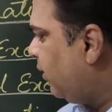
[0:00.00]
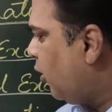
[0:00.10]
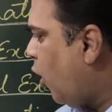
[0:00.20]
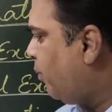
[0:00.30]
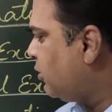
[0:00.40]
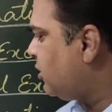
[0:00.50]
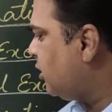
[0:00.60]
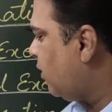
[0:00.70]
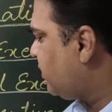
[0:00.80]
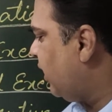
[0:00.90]
the
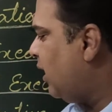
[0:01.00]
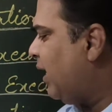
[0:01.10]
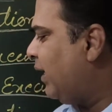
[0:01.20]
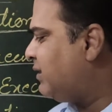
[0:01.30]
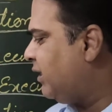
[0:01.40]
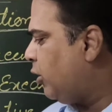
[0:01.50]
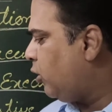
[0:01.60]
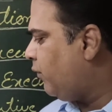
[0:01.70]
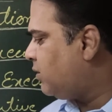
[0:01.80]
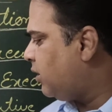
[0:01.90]
opposite of single
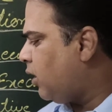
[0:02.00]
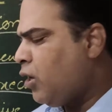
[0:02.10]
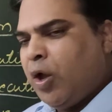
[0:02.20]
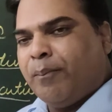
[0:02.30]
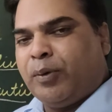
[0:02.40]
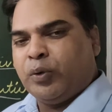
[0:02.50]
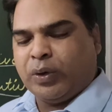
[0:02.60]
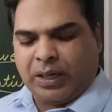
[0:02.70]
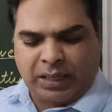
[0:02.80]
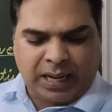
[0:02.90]
executive is the
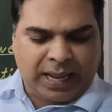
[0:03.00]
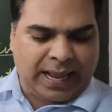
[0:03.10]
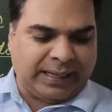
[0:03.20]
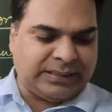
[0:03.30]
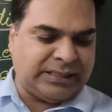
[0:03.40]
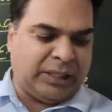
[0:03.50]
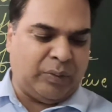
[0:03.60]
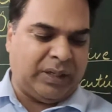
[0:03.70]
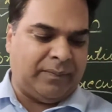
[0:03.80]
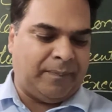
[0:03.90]
plural
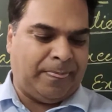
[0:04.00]
executive.